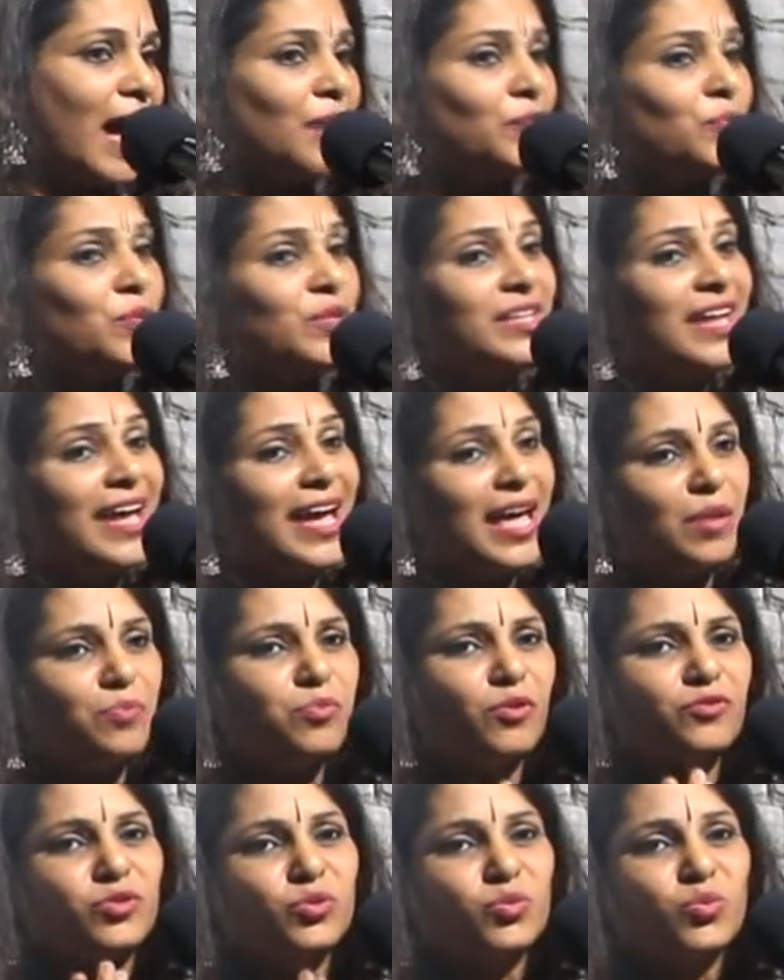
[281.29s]
And with the
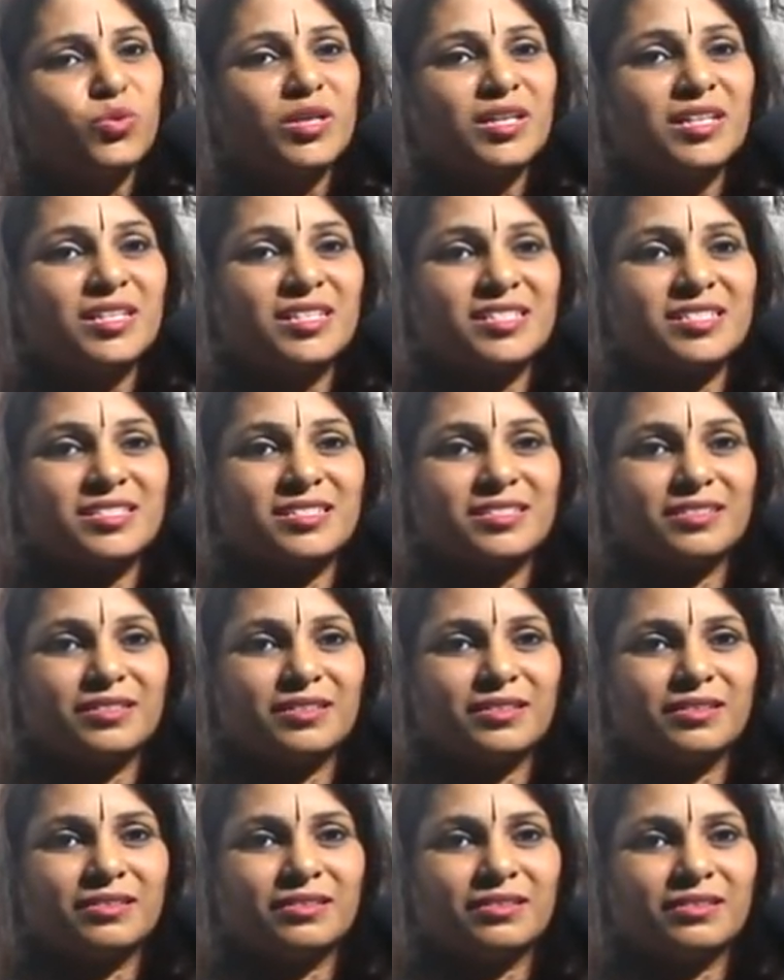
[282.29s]
help of the words,
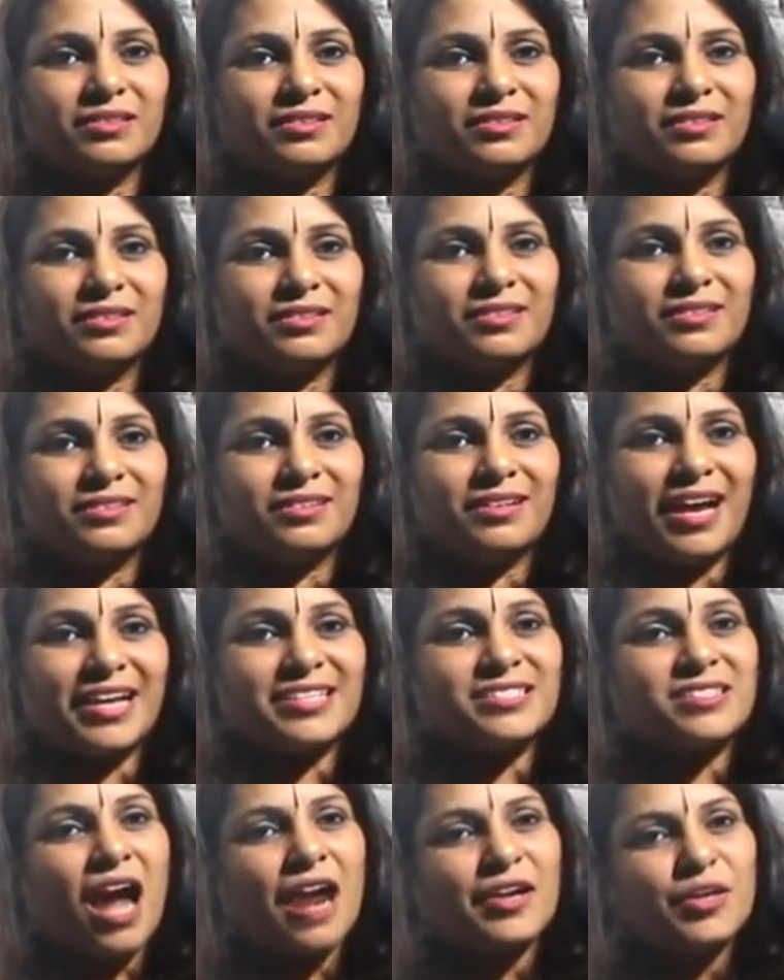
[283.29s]

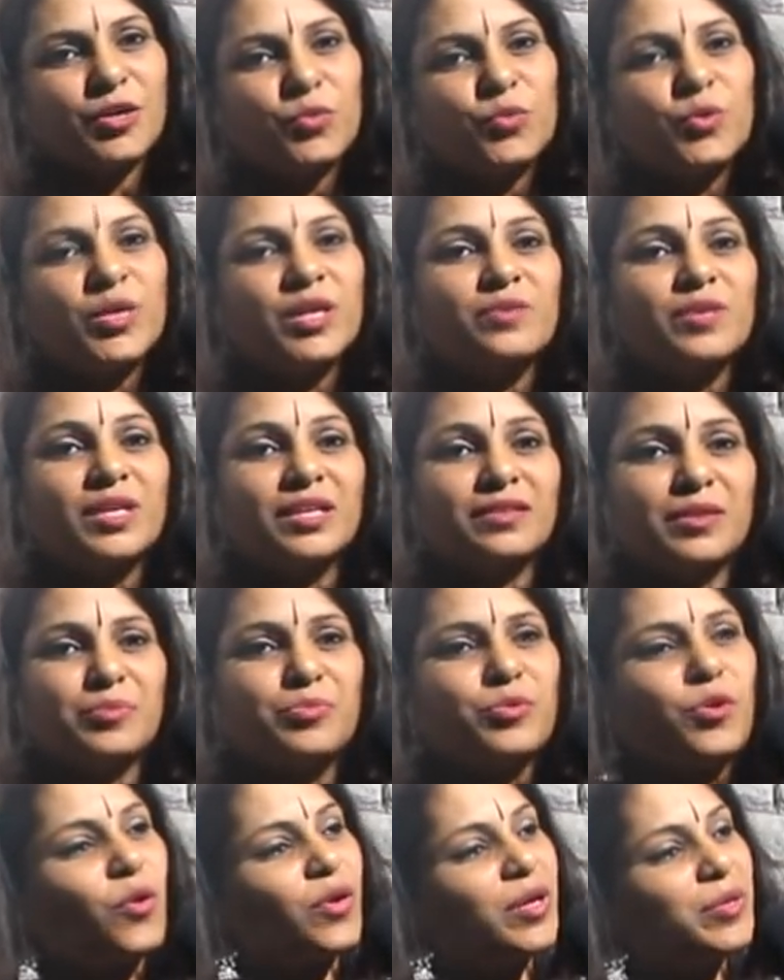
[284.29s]
I started weaving
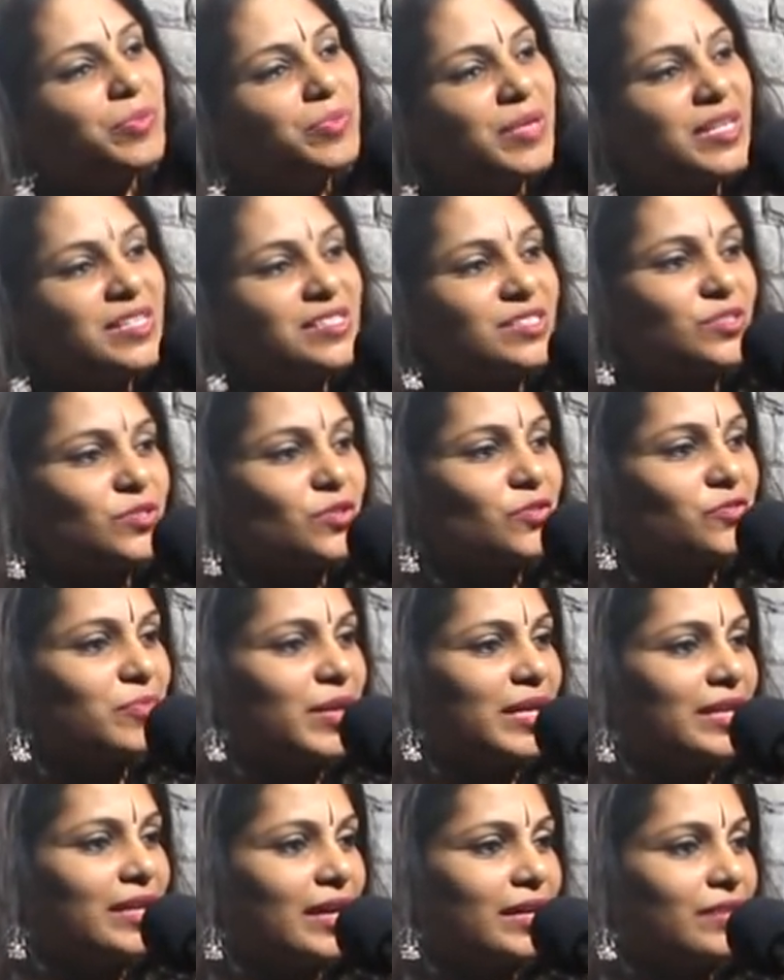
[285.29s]
the broken pieces of
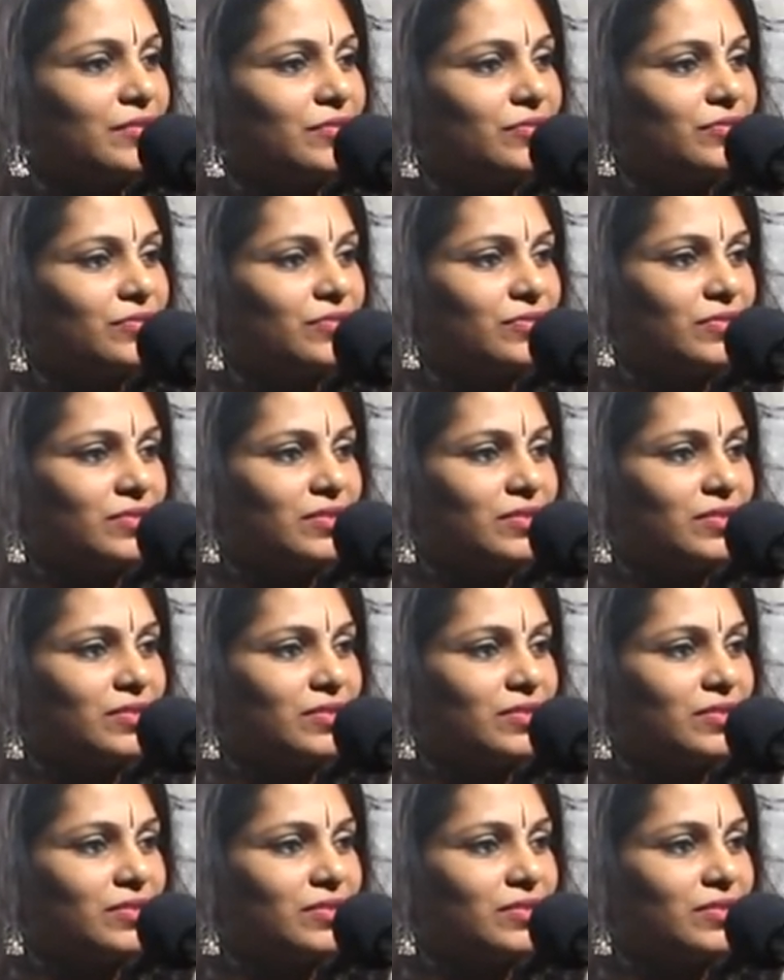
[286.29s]
my life.